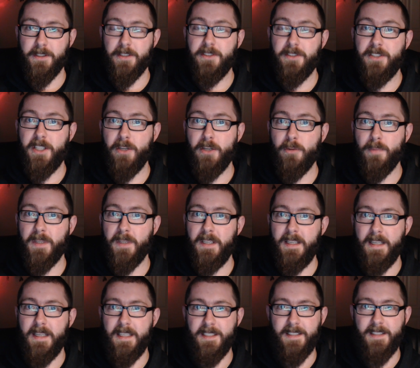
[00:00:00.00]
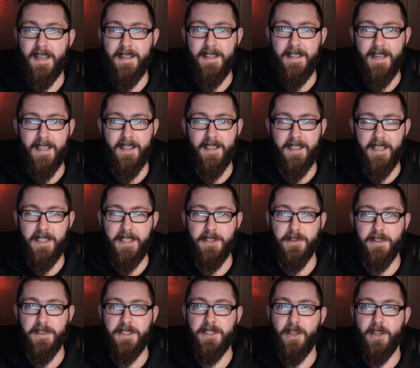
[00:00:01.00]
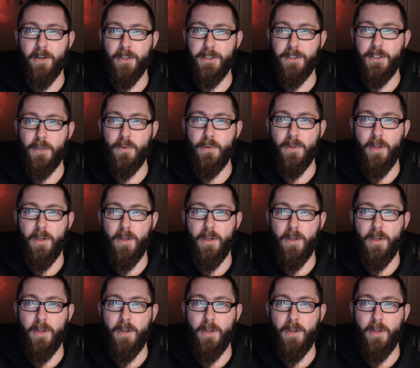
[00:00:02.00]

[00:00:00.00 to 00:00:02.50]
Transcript: considerably is that niggling injuries are no